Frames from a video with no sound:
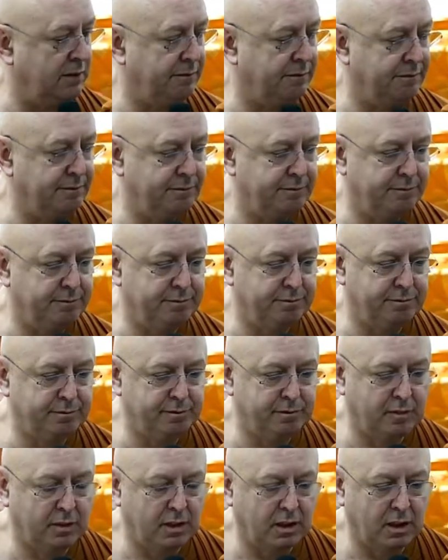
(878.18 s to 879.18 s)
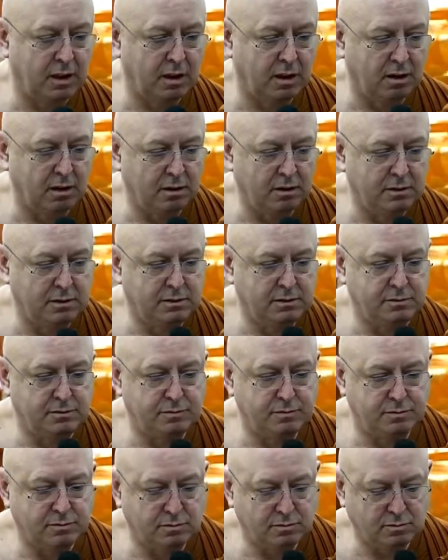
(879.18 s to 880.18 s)
What would be the best thing
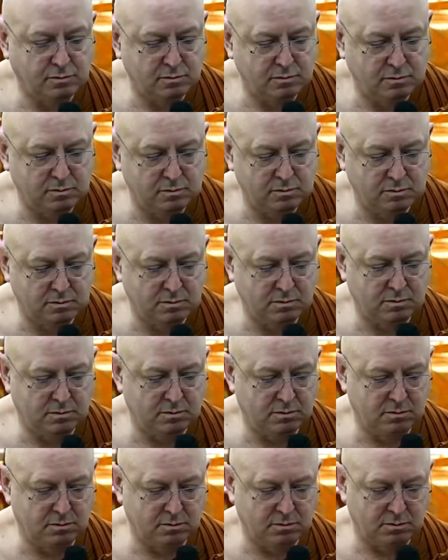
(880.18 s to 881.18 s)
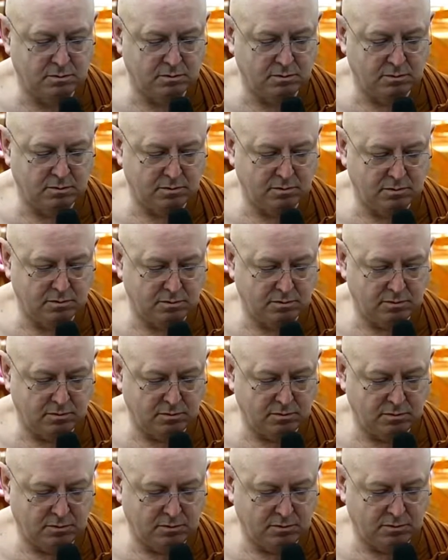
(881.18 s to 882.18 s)
you can say to that person who
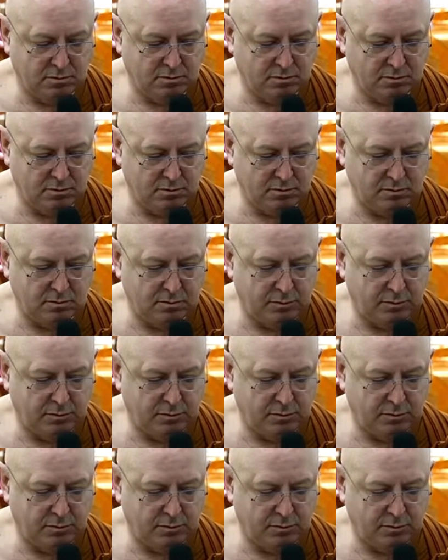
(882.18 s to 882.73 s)
is dying?